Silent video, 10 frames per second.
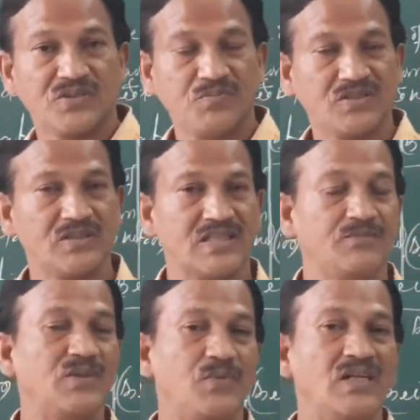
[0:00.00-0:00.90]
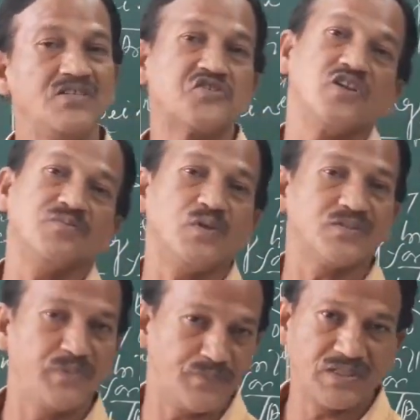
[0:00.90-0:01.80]
Because if the bill is done
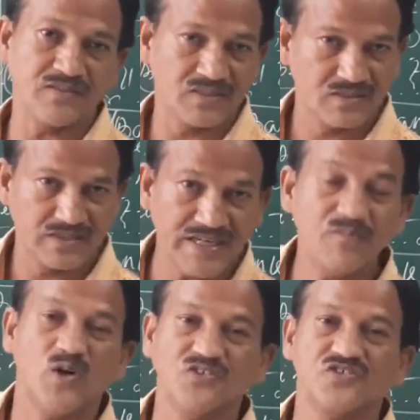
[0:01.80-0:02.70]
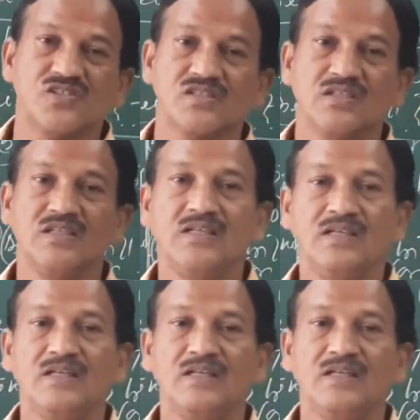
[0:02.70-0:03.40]
for 3 months,